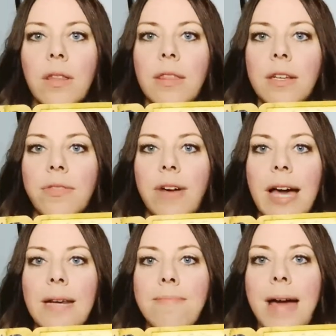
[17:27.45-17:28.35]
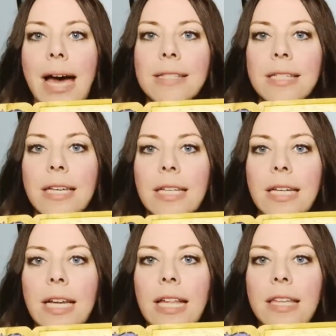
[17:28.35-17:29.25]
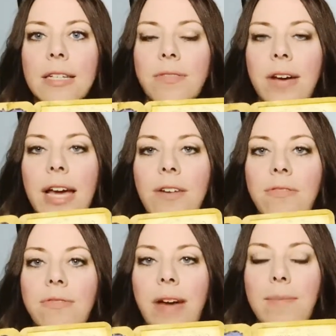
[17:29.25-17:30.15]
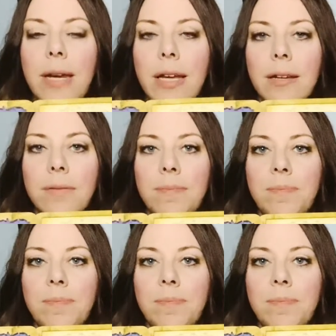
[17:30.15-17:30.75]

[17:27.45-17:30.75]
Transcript: The divine masculine and the divine feminine.